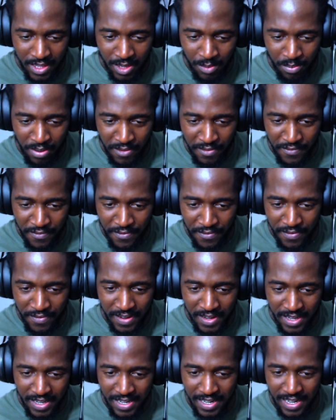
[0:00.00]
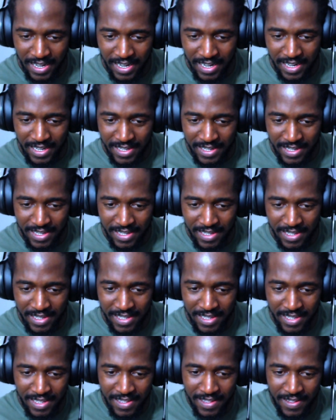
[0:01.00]
The prof. Look at this.
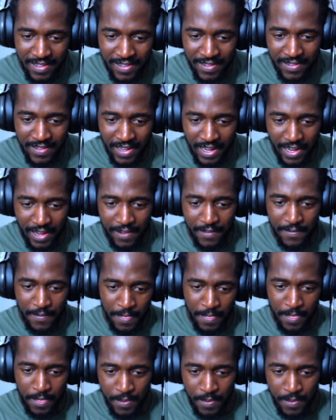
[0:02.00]
Hey.